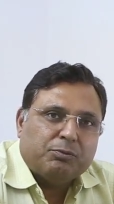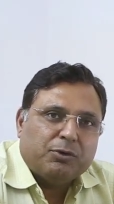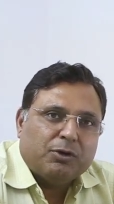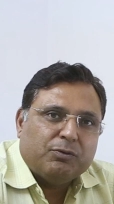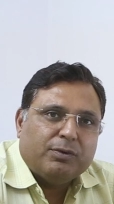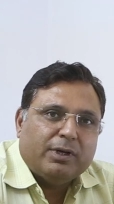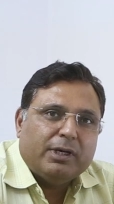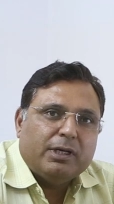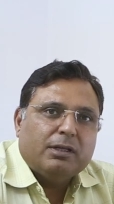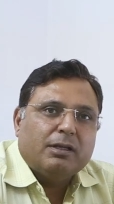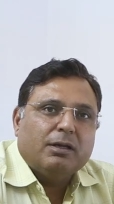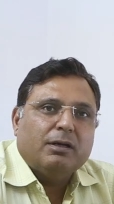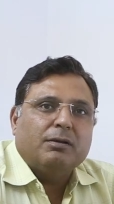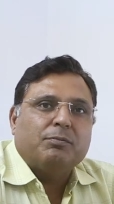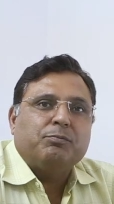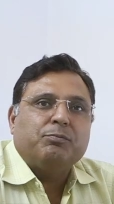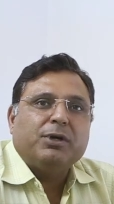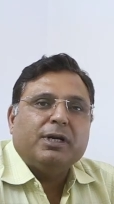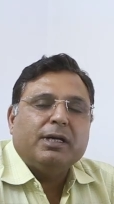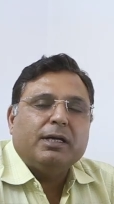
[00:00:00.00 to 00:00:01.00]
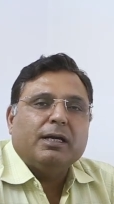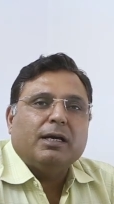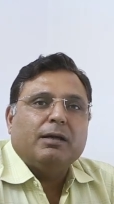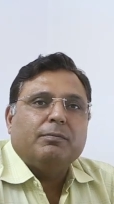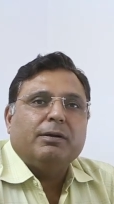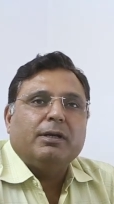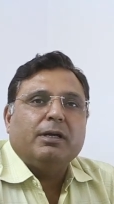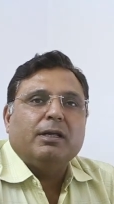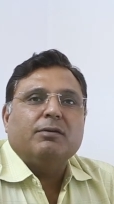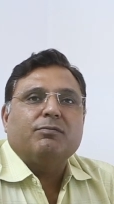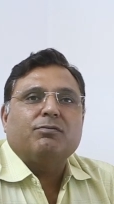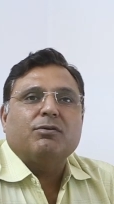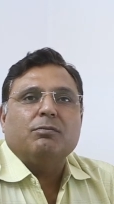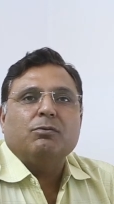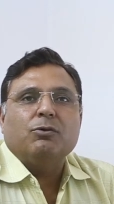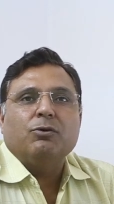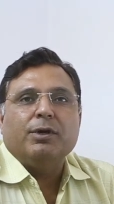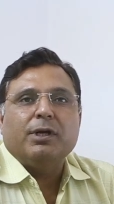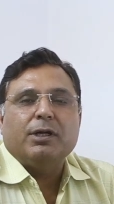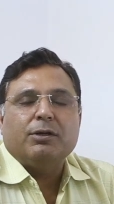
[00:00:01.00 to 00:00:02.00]
prevent their pre-diabetic
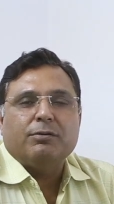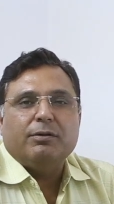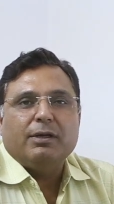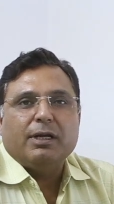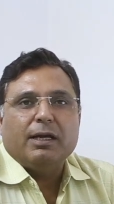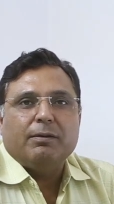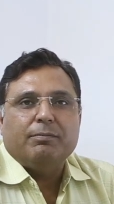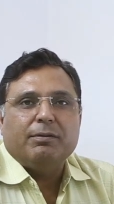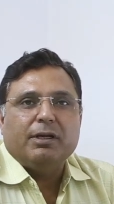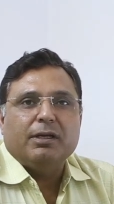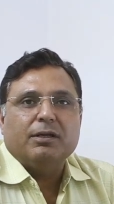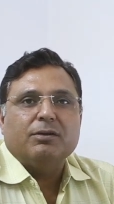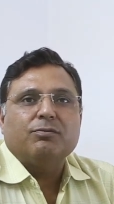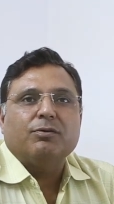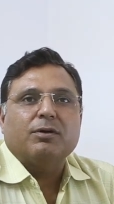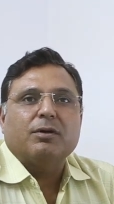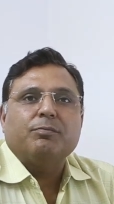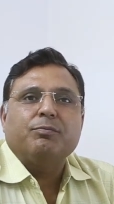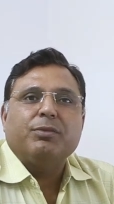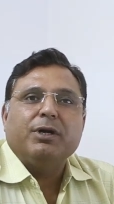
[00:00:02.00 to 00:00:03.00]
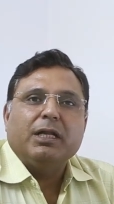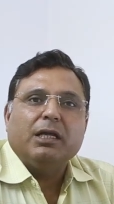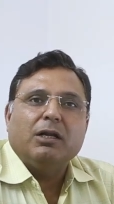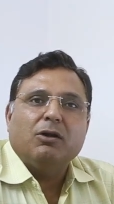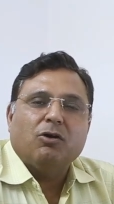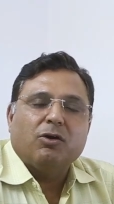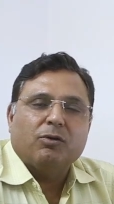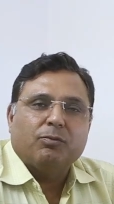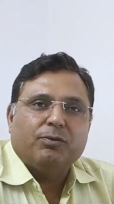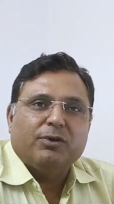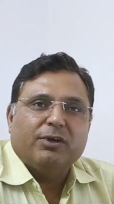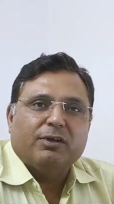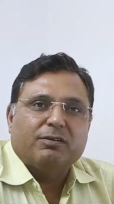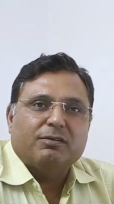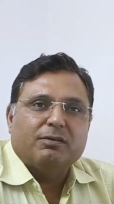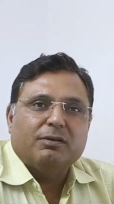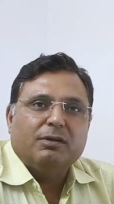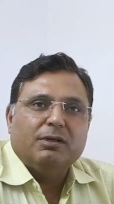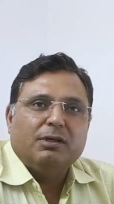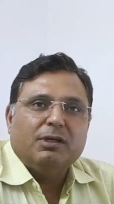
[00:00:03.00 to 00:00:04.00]
from going to diabetes for a pretty long period.
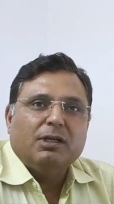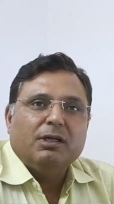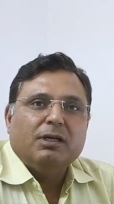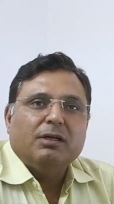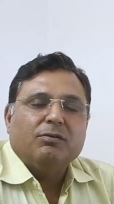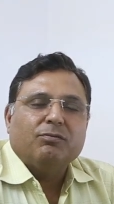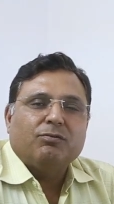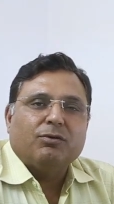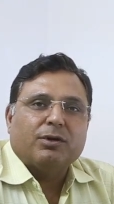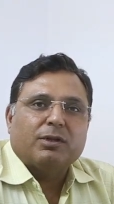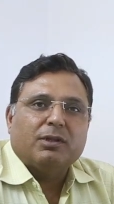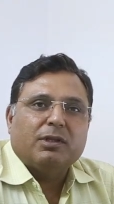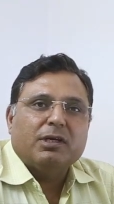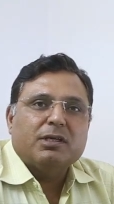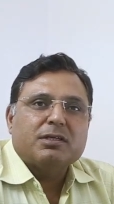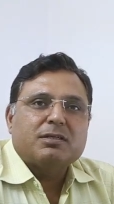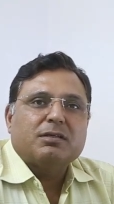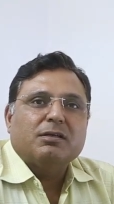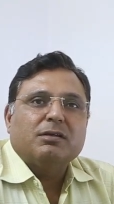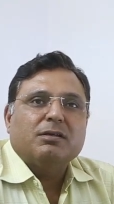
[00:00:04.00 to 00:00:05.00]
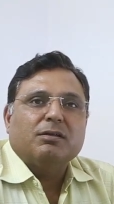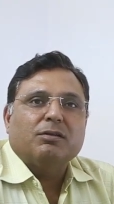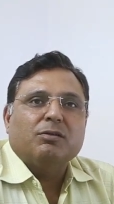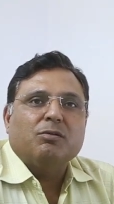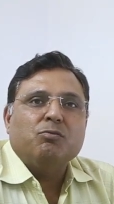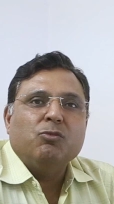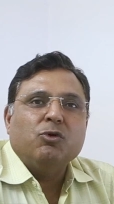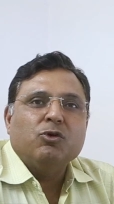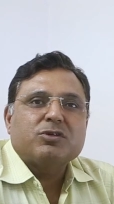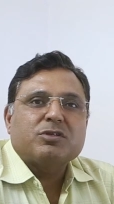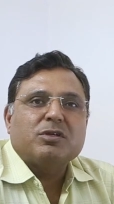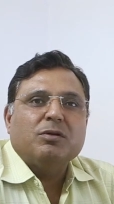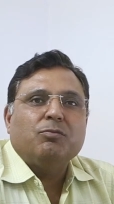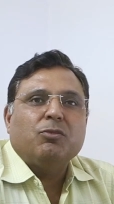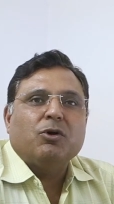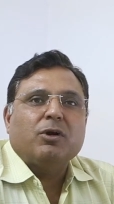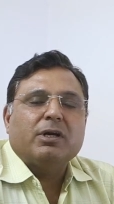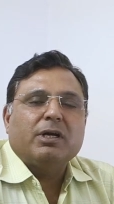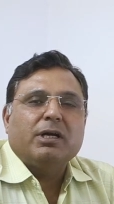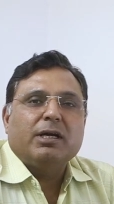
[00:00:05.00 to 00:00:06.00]
For this, the most
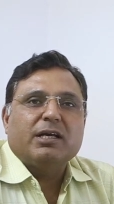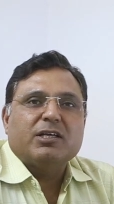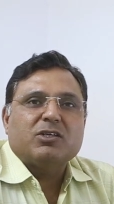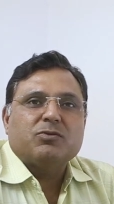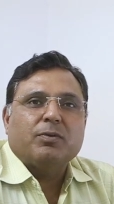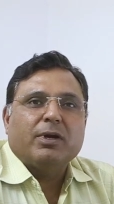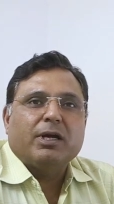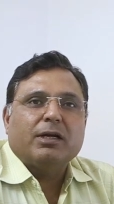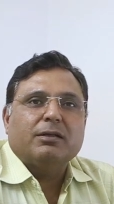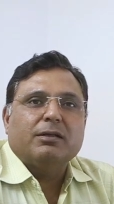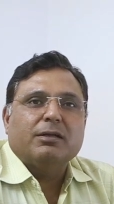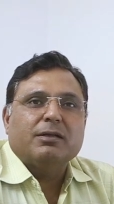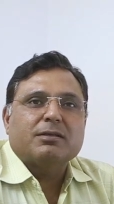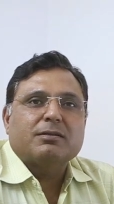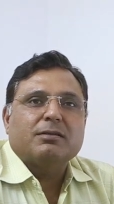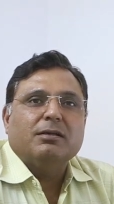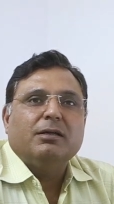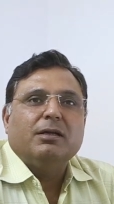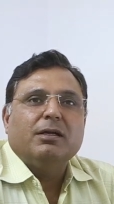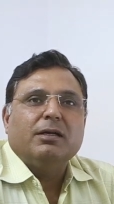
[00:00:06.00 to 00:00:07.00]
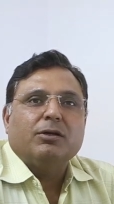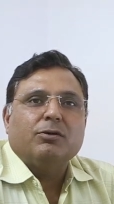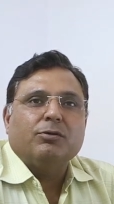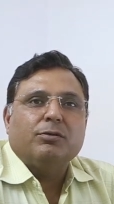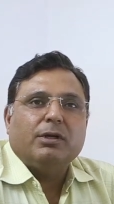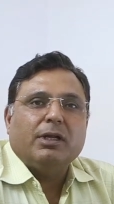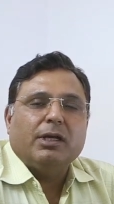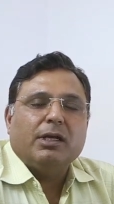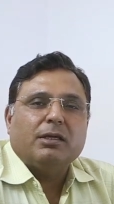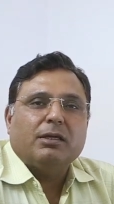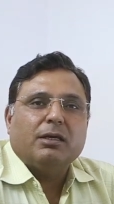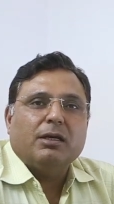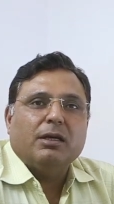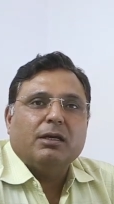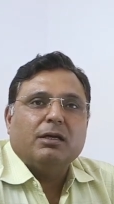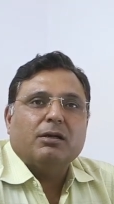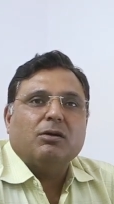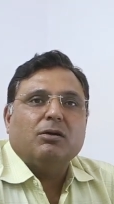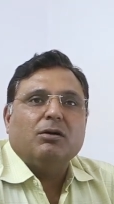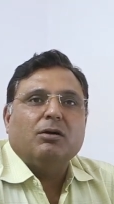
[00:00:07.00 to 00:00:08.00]
important aspect is to take
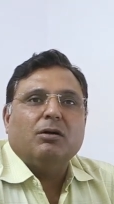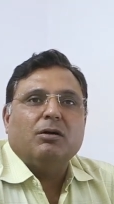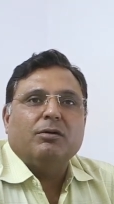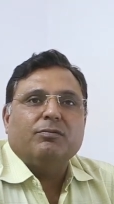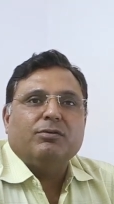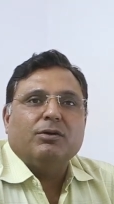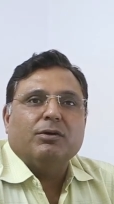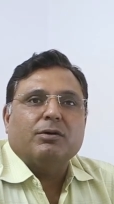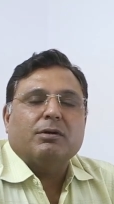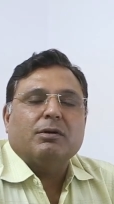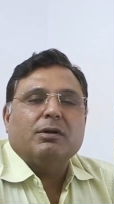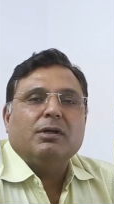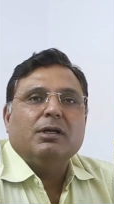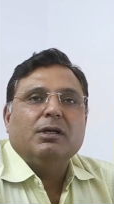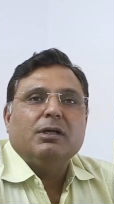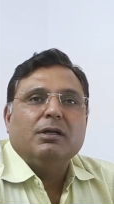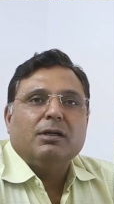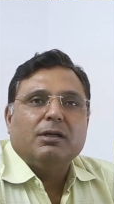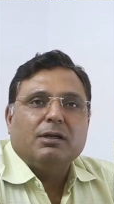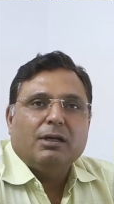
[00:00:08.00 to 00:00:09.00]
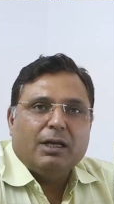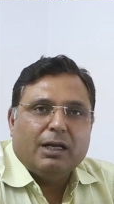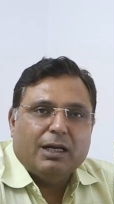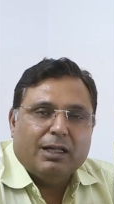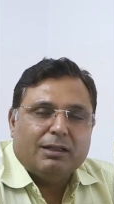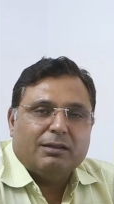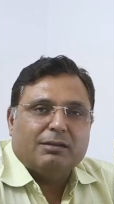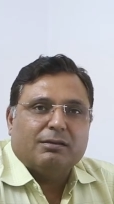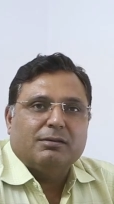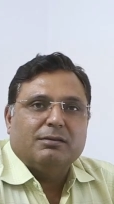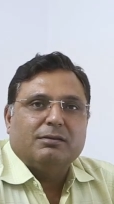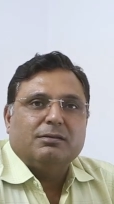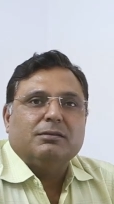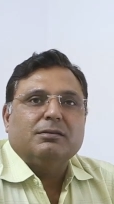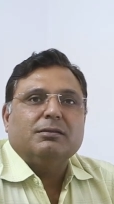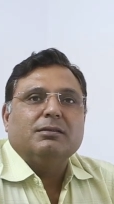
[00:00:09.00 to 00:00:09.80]
care of your health,